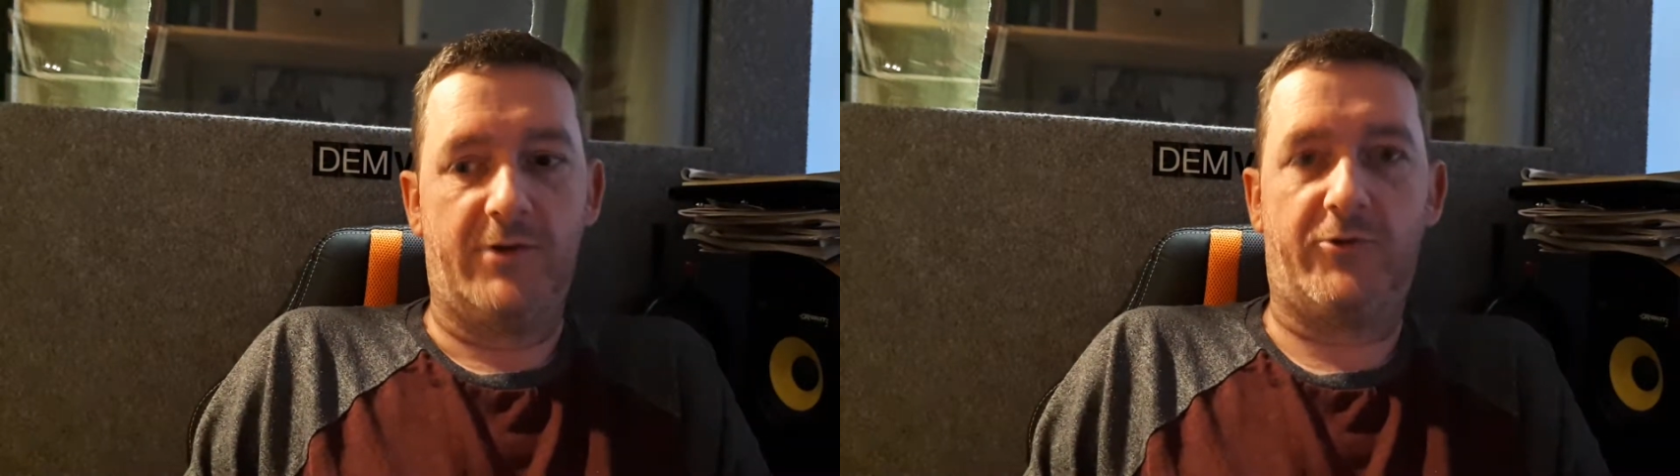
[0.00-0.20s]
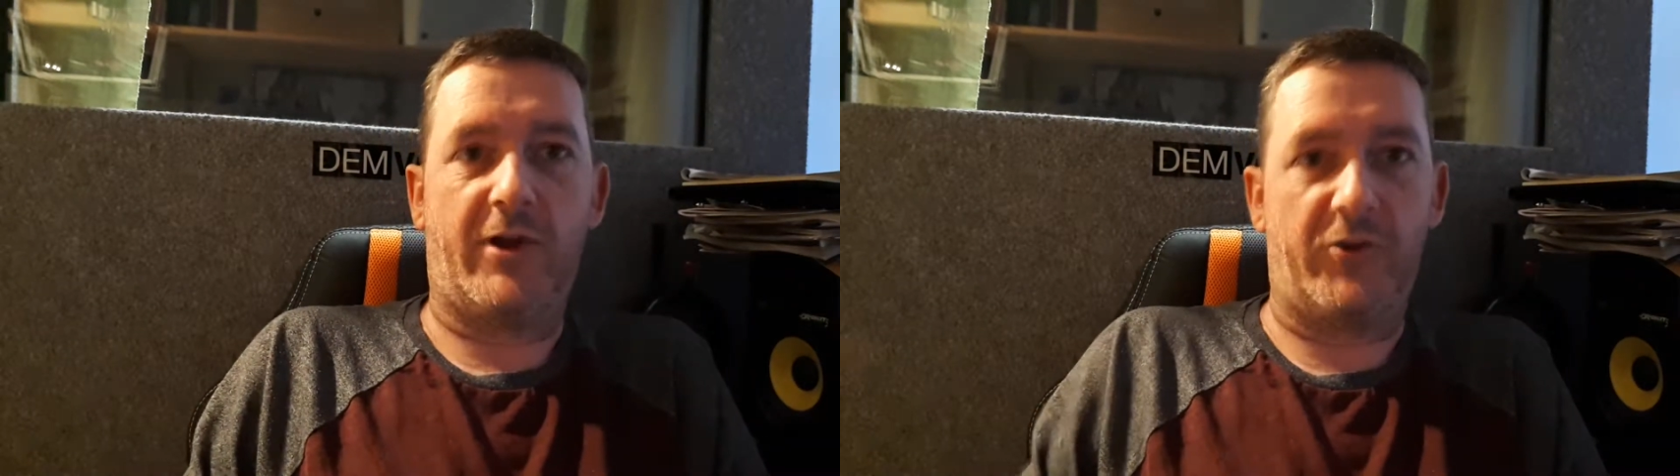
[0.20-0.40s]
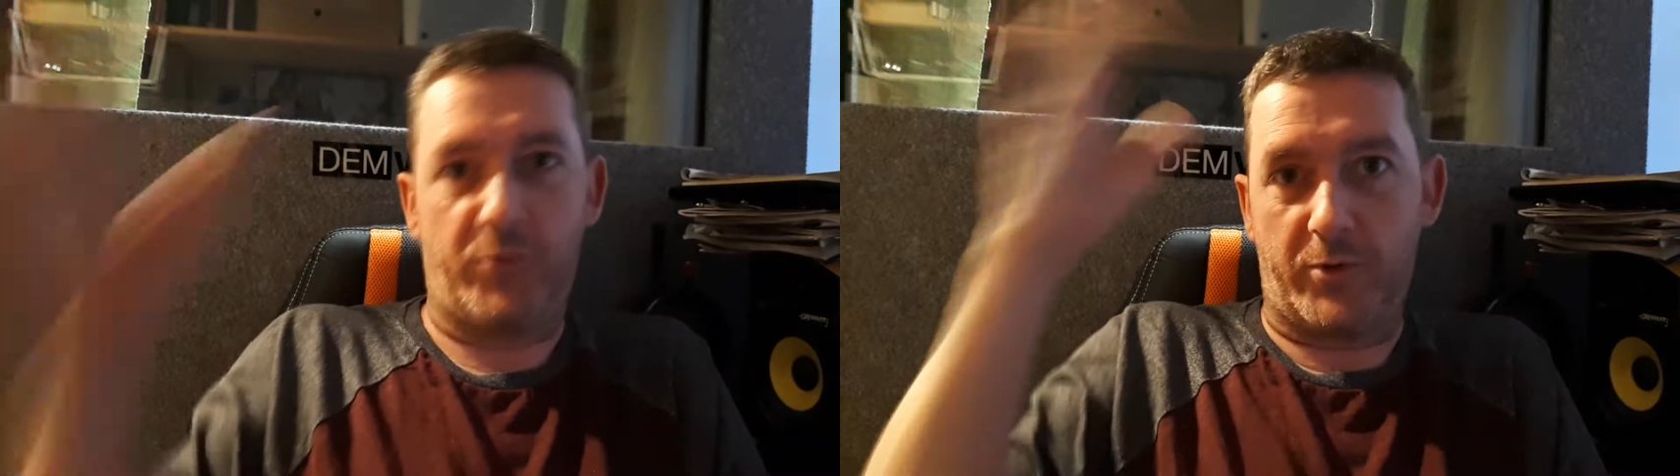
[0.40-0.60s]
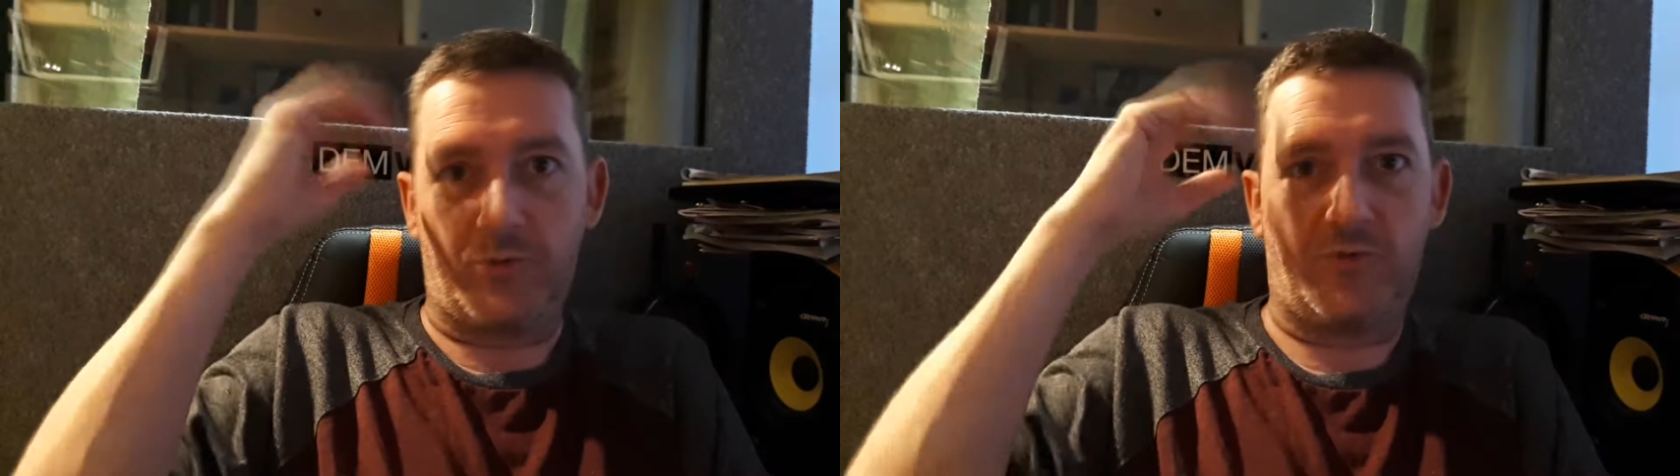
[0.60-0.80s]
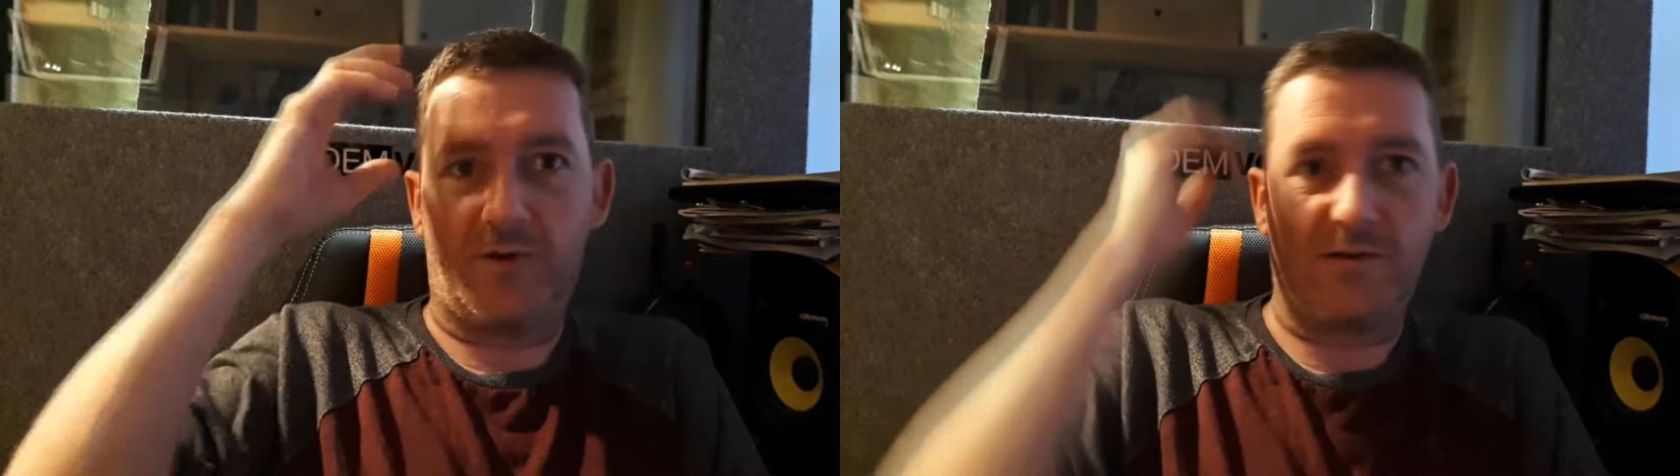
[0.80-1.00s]

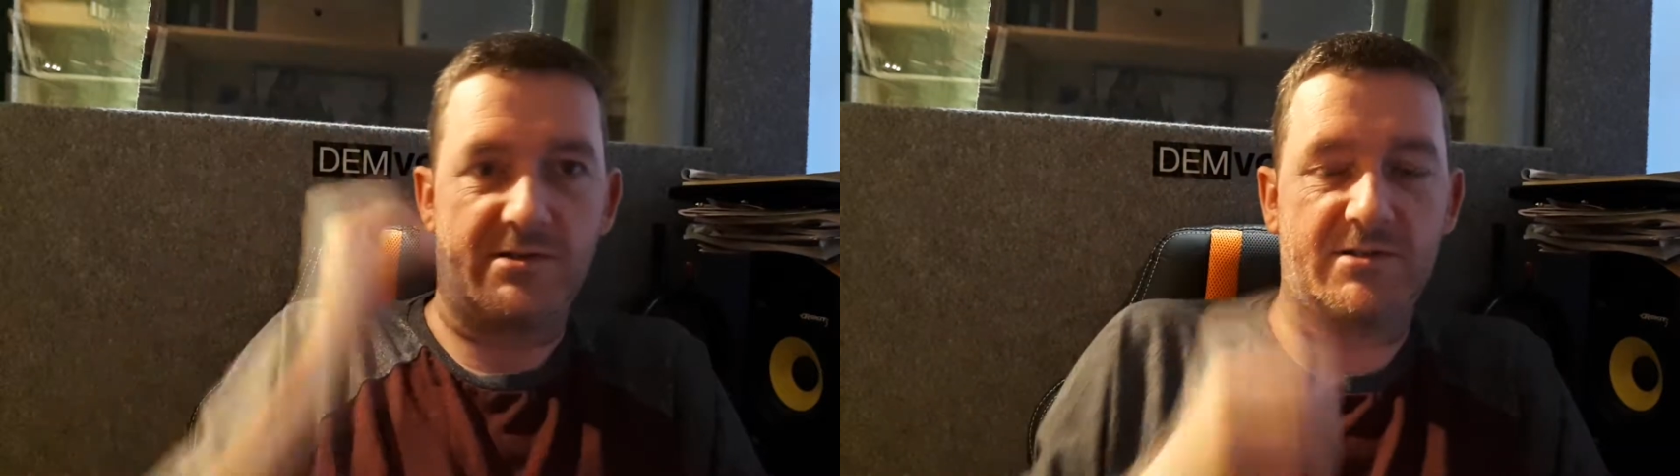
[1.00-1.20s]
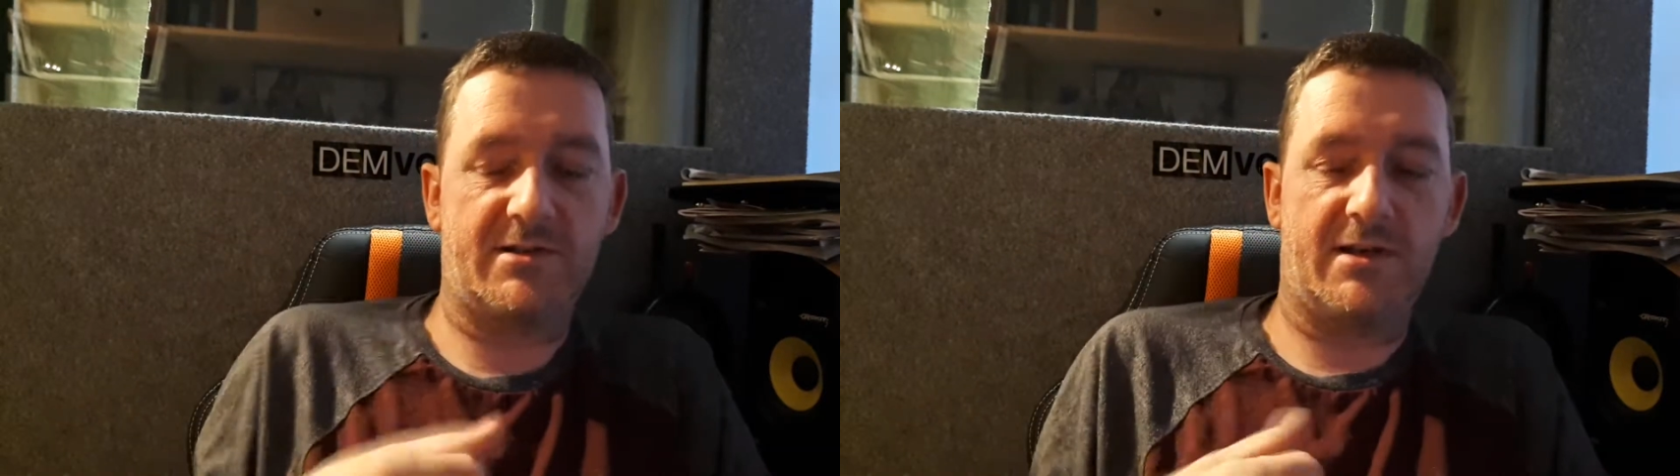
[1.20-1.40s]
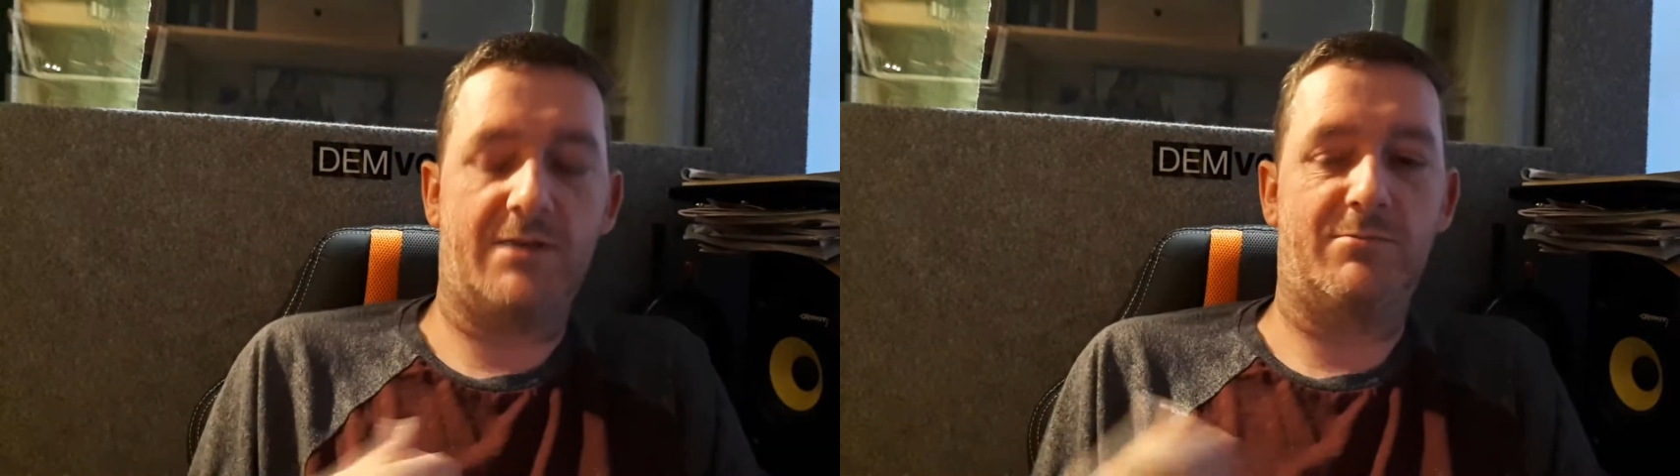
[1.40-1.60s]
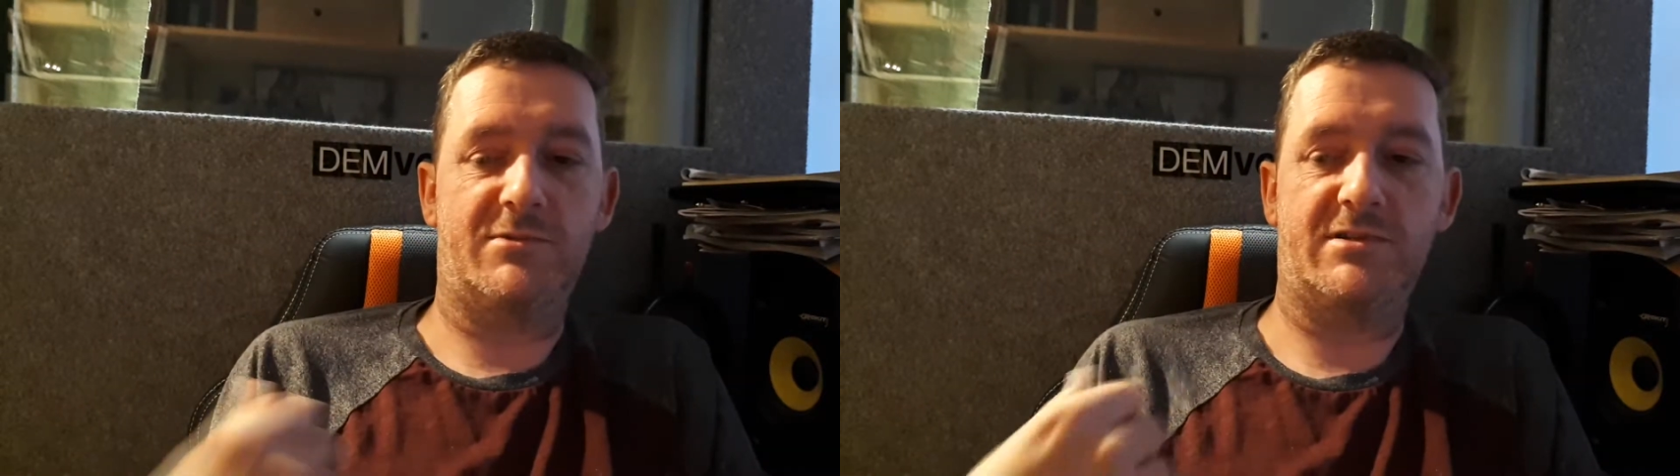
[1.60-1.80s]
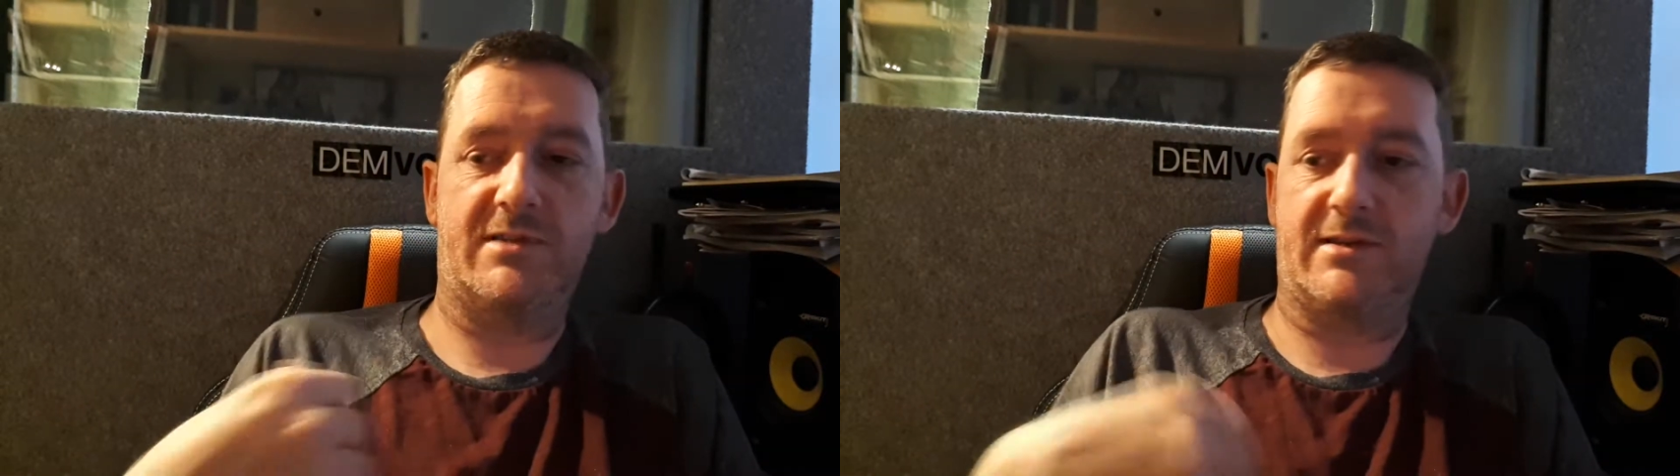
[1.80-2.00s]
transpose faces and
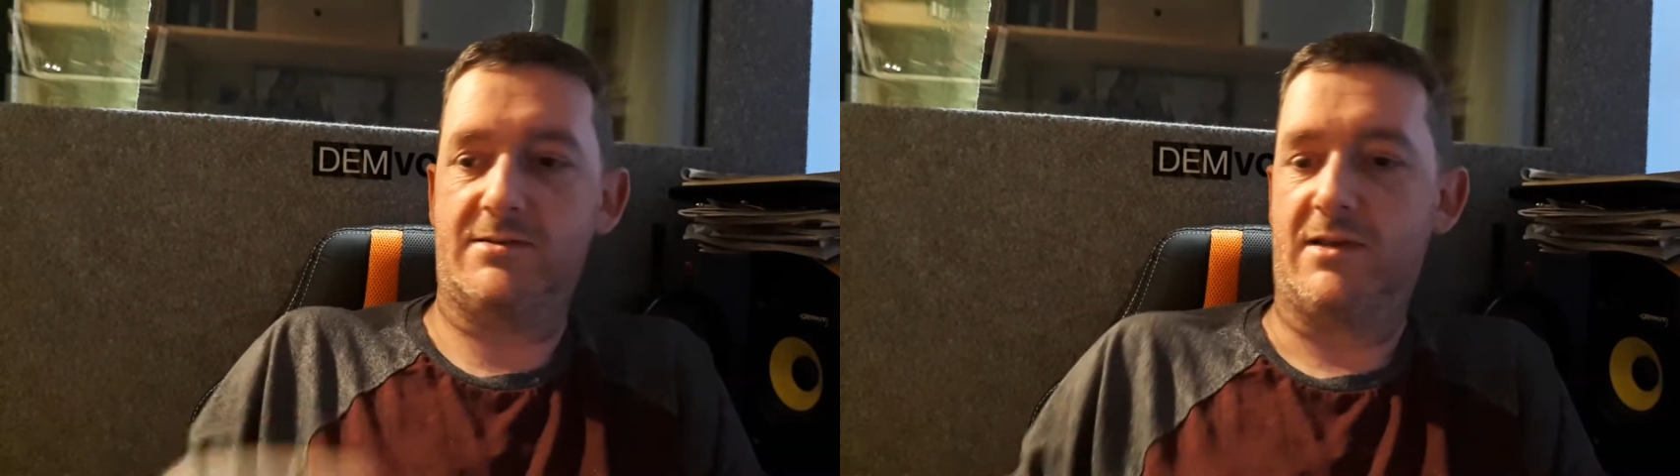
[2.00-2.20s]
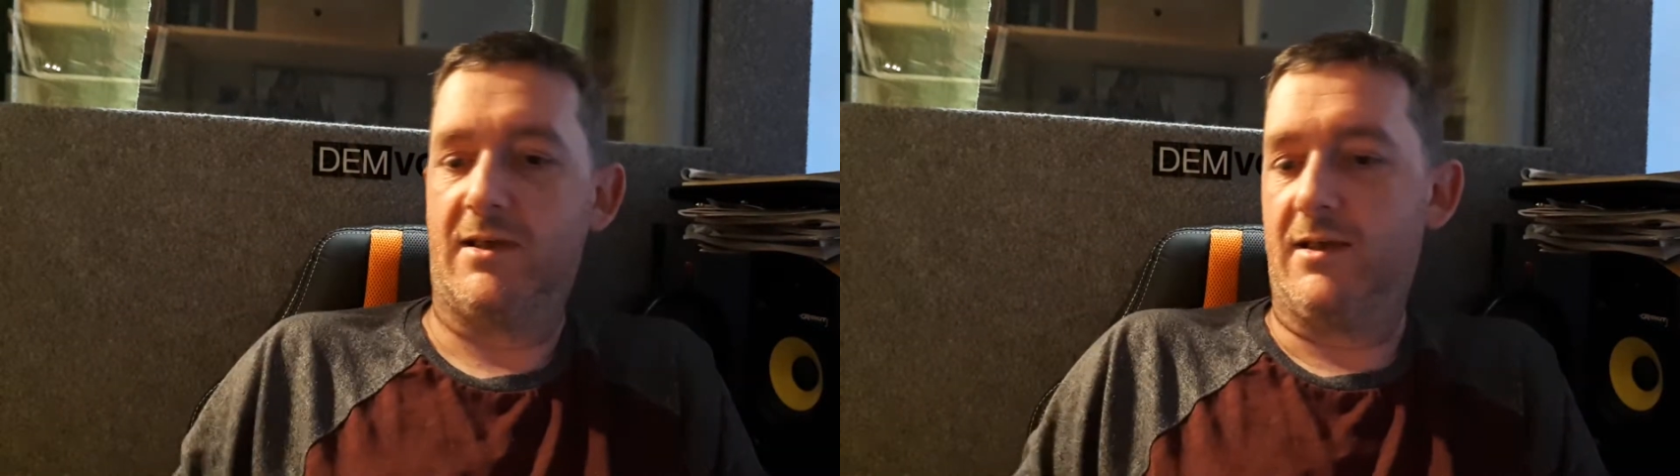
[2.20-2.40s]
names and things.